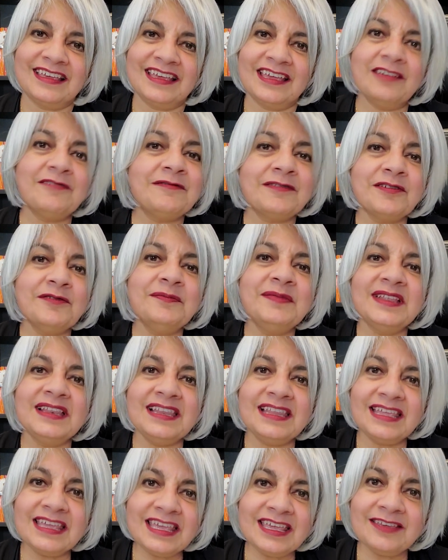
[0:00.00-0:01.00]
If you
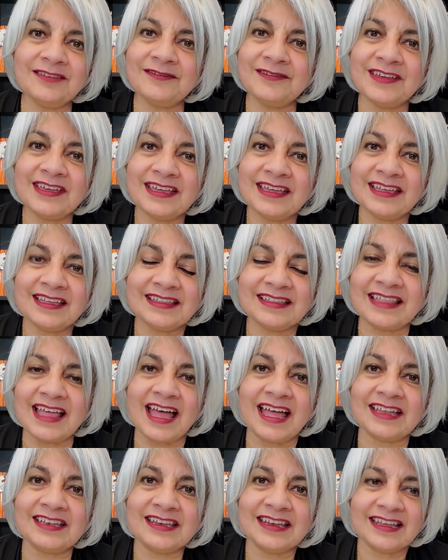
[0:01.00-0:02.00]
believe
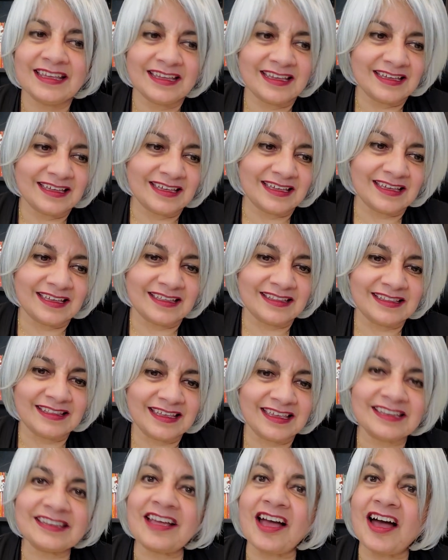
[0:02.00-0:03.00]
that uh,
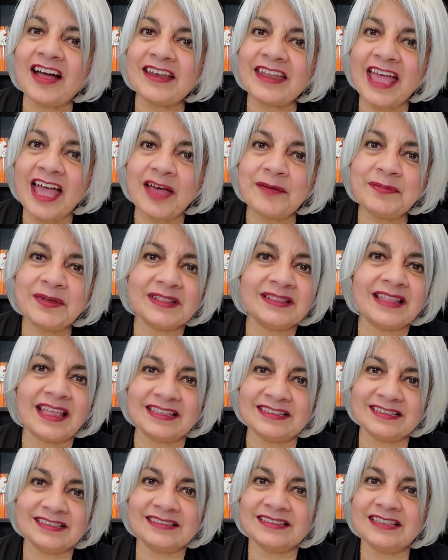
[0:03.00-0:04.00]
it, can't happen
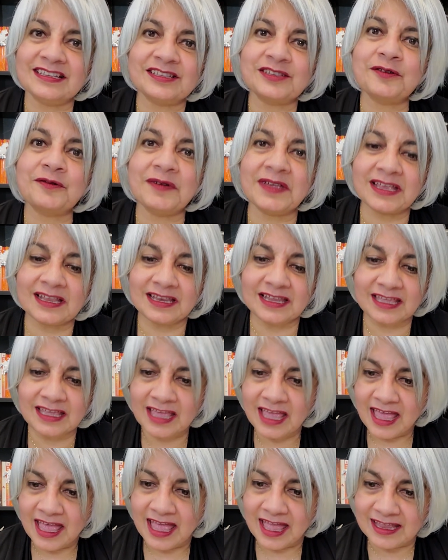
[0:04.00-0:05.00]
this this
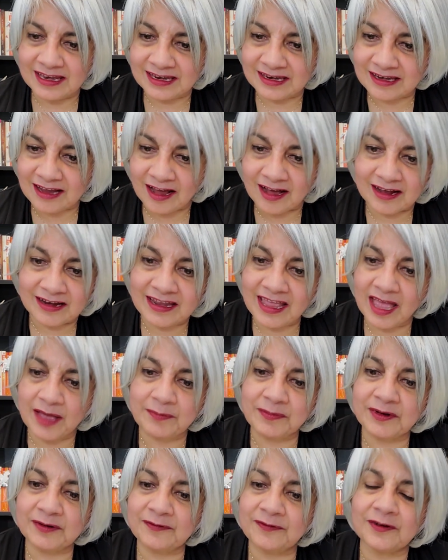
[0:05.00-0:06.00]
quickly and it can't
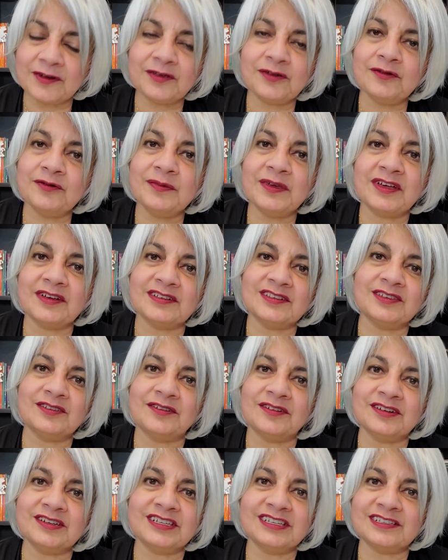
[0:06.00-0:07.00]
happen for you because
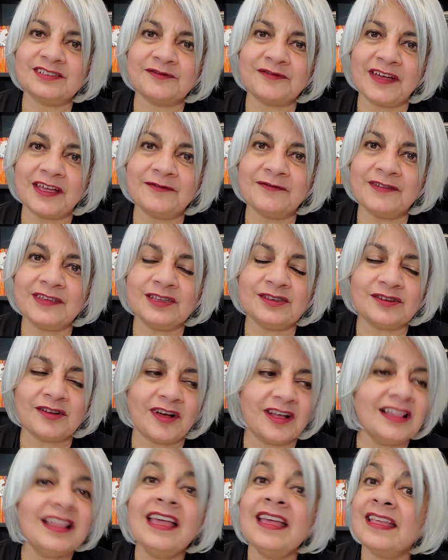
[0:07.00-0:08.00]
you're just five feet
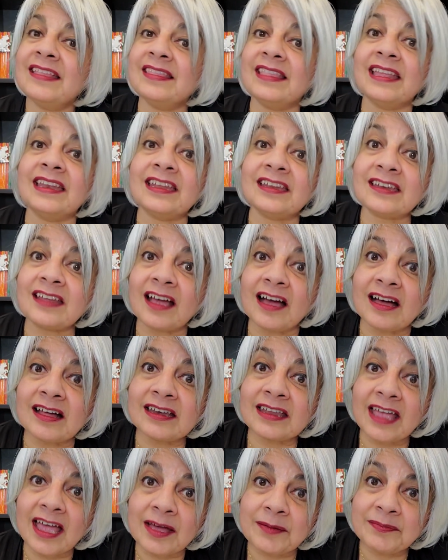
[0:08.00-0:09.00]
tall then it
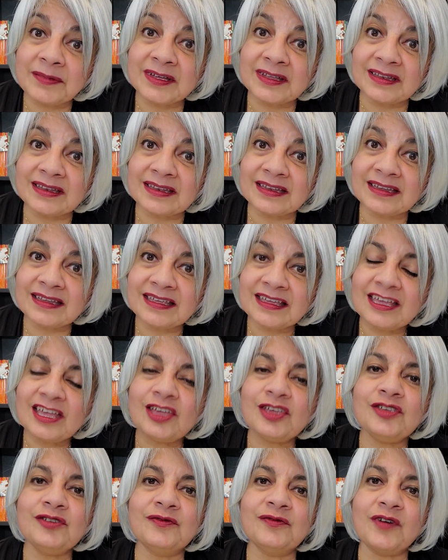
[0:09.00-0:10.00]
can't happen
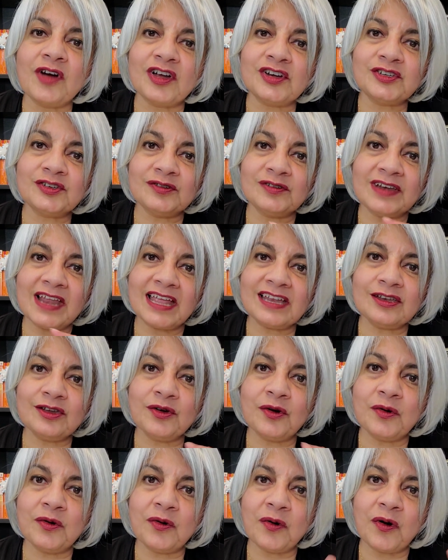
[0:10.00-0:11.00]
You've got to let
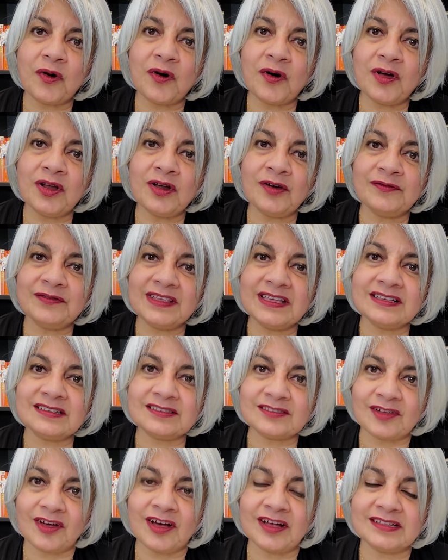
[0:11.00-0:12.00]
go all of
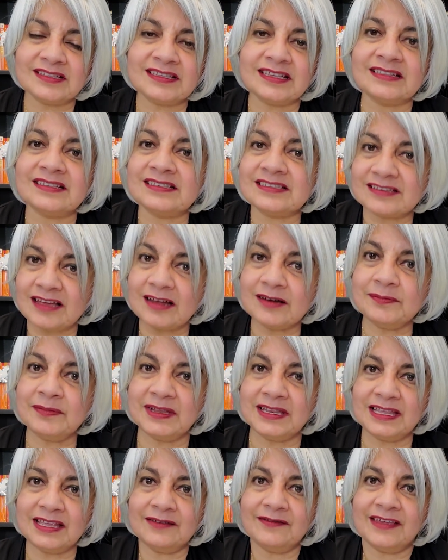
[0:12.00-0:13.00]
these thoughts and start
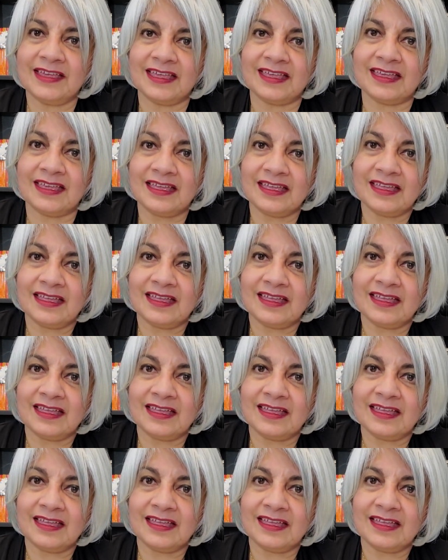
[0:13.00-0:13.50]
believing